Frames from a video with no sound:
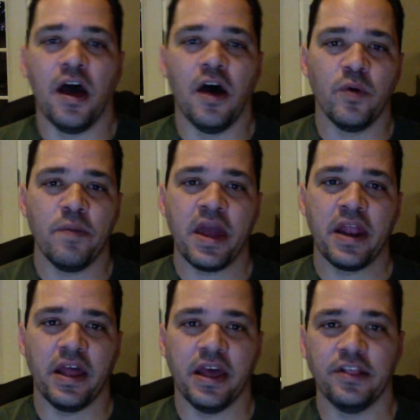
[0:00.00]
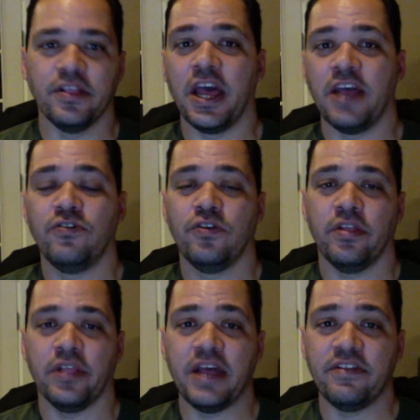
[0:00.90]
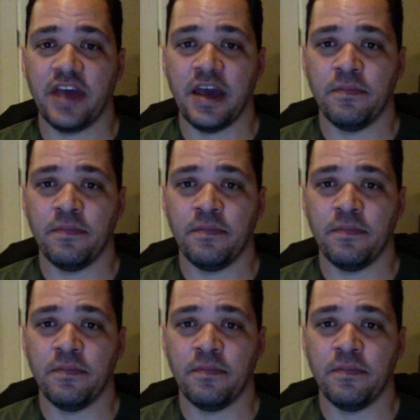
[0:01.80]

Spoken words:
We made it in landscape,